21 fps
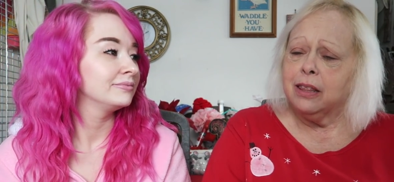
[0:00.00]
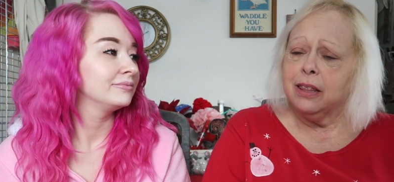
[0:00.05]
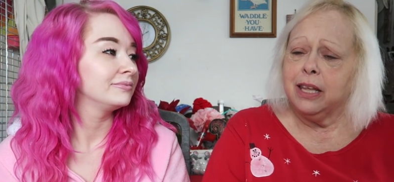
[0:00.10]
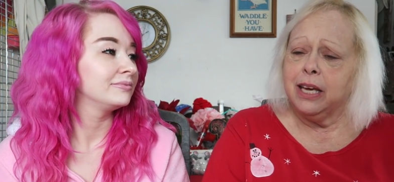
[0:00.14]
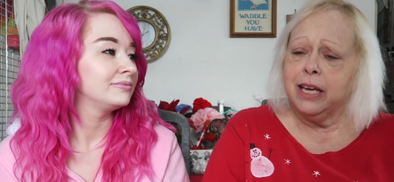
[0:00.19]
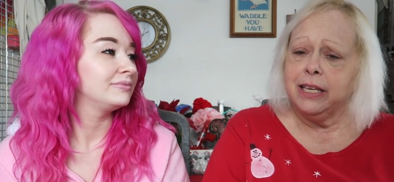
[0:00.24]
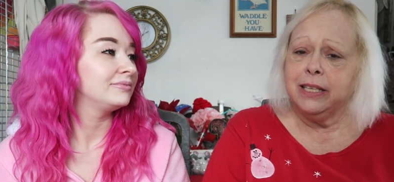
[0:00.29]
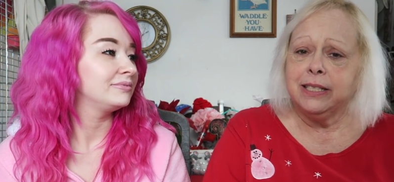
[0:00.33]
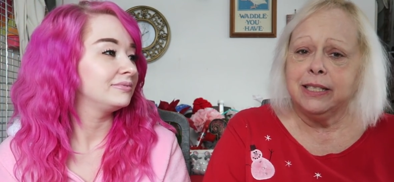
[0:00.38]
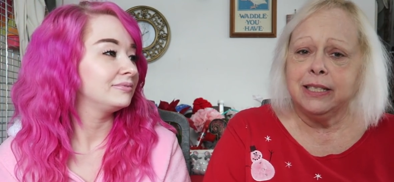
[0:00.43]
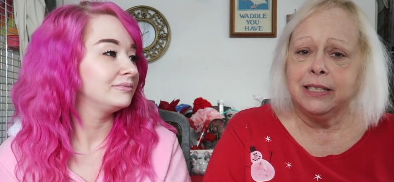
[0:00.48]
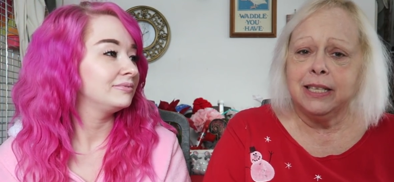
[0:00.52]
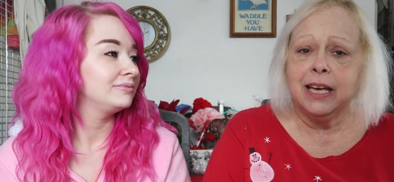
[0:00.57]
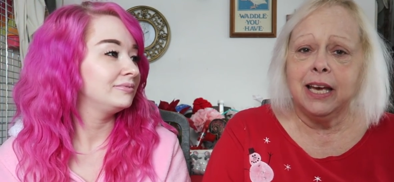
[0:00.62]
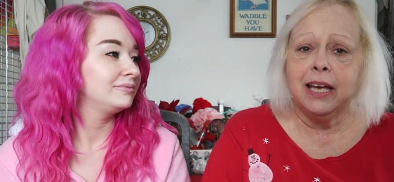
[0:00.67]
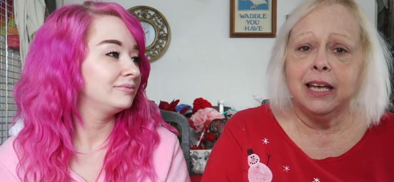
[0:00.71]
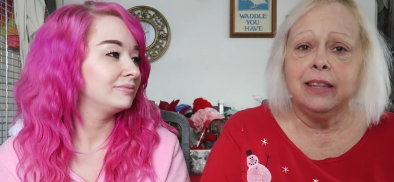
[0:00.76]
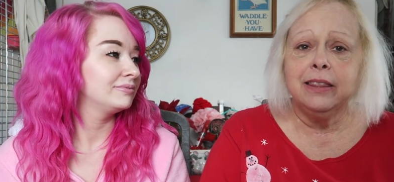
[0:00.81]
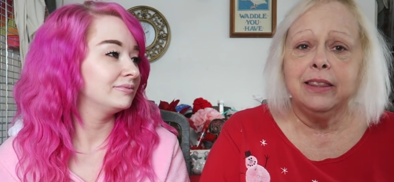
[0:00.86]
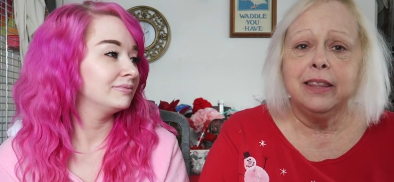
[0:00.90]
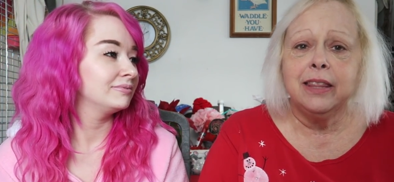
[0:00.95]
Speaker 1: they
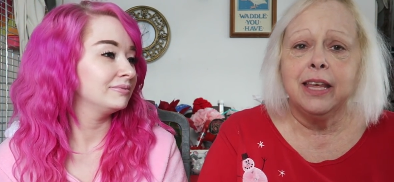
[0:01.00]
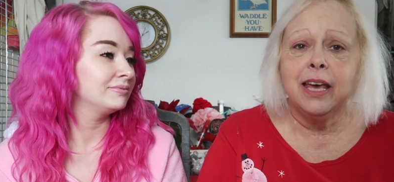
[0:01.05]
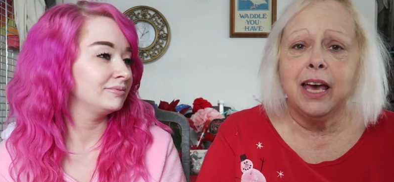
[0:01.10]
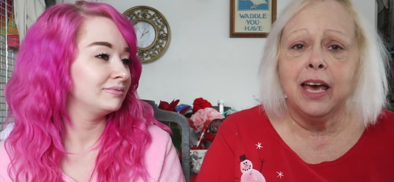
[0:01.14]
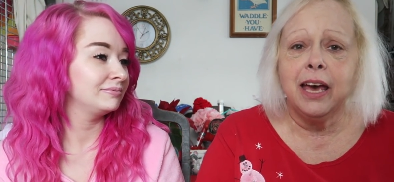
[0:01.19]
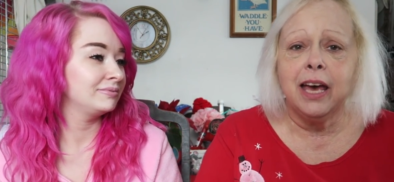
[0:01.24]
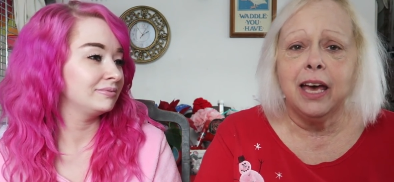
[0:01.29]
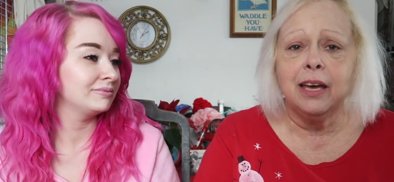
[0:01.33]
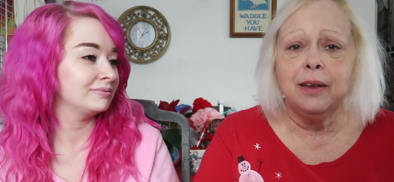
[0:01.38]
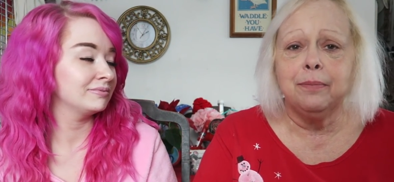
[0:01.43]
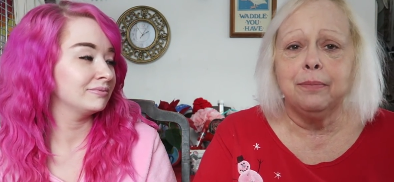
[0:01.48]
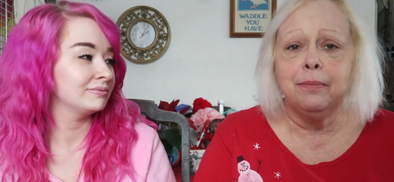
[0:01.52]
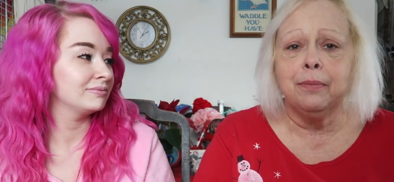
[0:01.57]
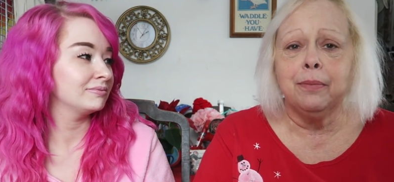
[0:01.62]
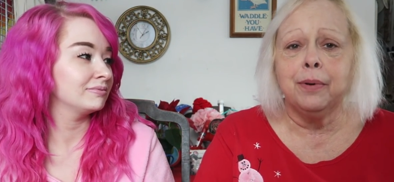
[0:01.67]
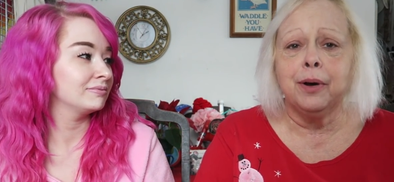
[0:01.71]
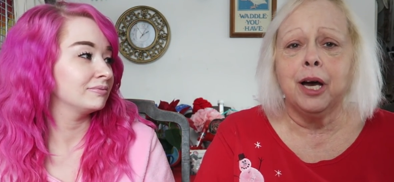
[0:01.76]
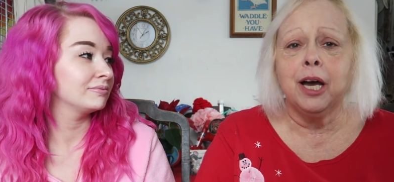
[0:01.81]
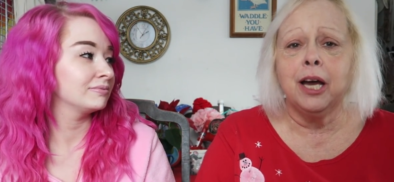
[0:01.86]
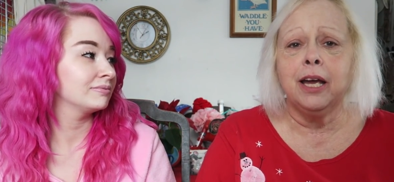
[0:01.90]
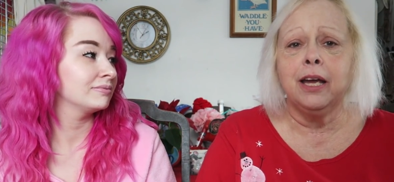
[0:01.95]
said that
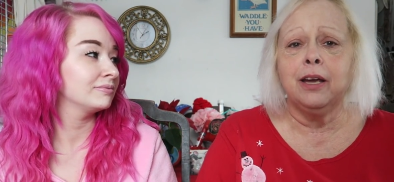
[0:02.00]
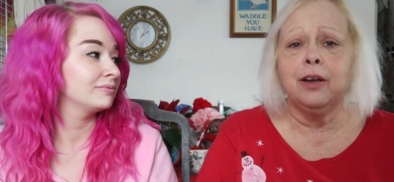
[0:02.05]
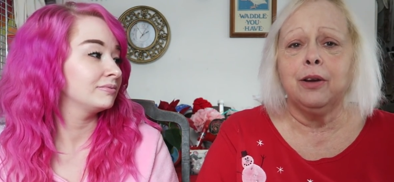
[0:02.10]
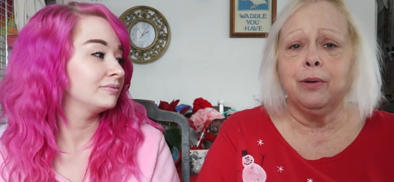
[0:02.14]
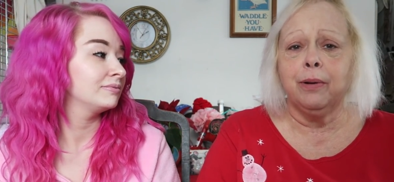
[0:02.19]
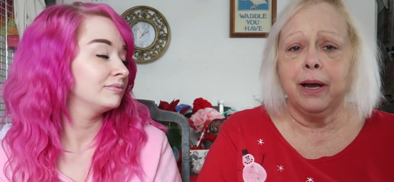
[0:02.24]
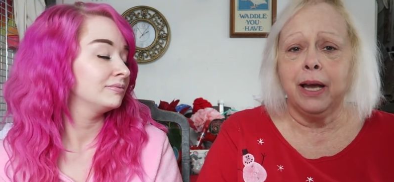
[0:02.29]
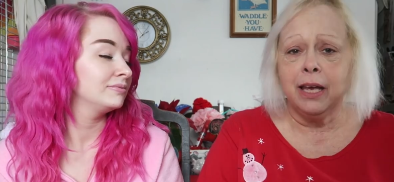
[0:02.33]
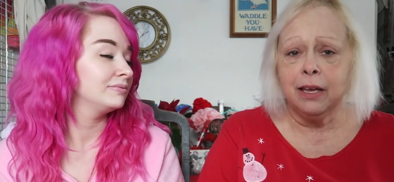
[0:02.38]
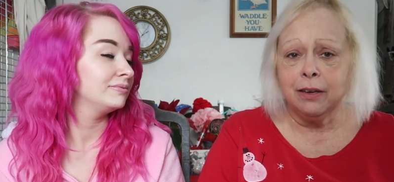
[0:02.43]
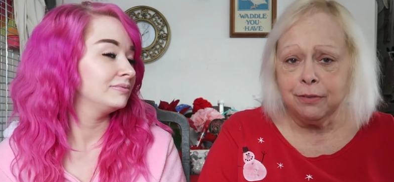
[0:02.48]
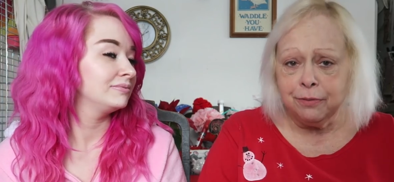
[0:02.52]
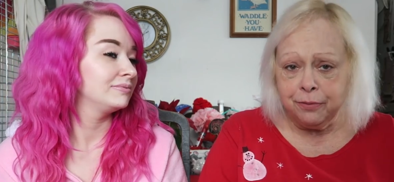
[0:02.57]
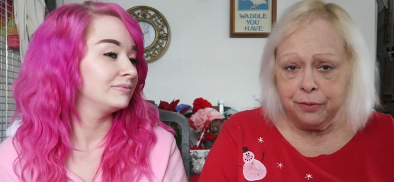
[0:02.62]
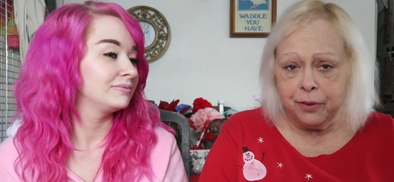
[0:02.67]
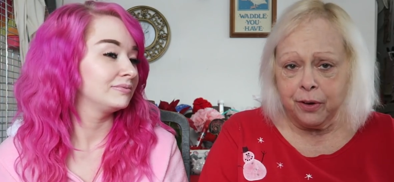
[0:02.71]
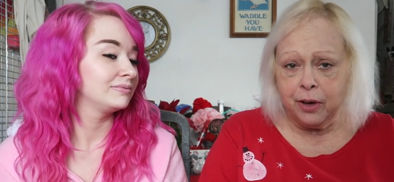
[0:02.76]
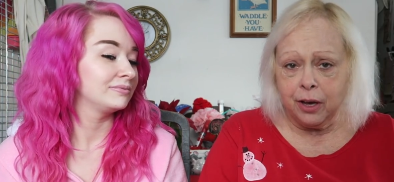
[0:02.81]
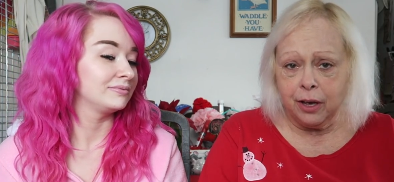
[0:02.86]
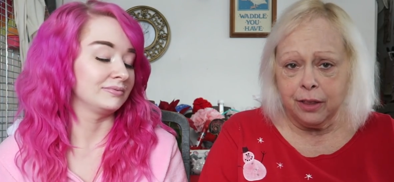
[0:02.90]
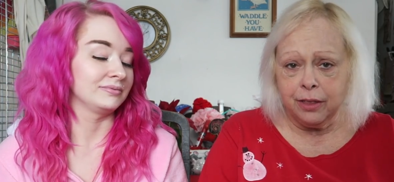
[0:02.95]
my
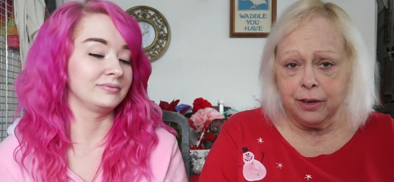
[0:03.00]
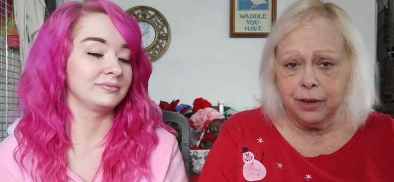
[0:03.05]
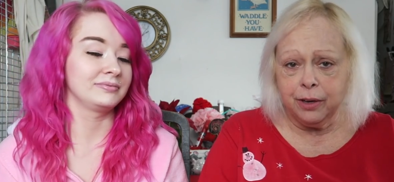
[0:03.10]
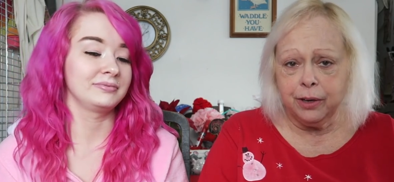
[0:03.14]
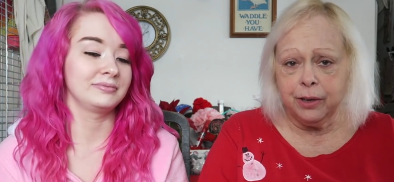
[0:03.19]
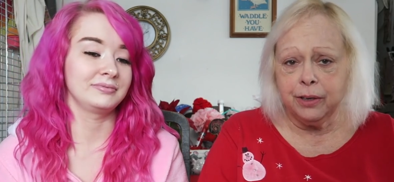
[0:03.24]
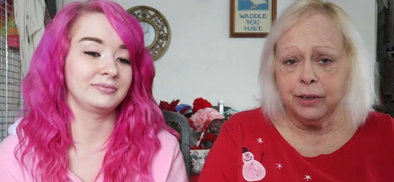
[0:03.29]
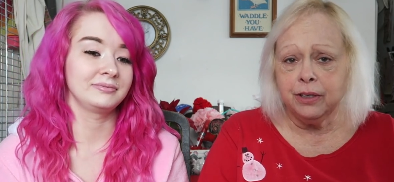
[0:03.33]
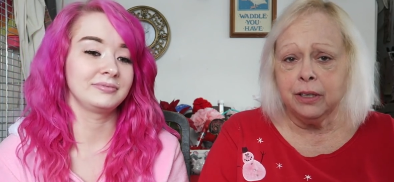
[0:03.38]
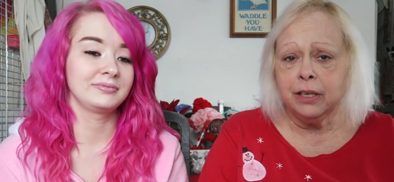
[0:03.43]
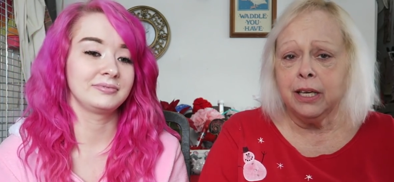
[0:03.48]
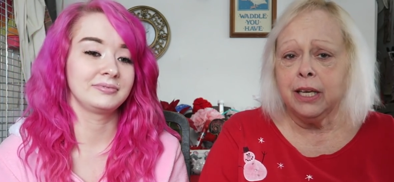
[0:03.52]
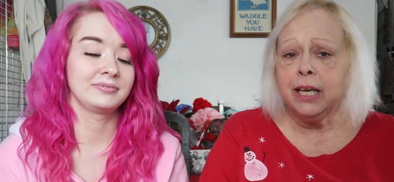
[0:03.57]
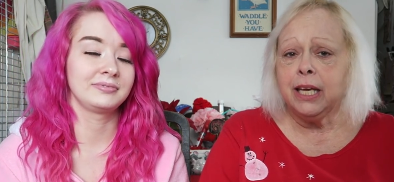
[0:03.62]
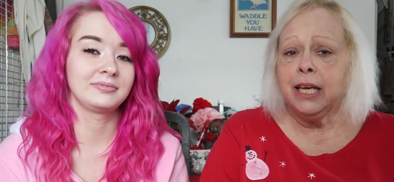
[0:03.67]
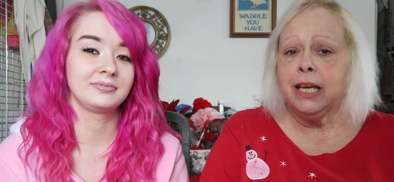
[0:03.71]
grandfather,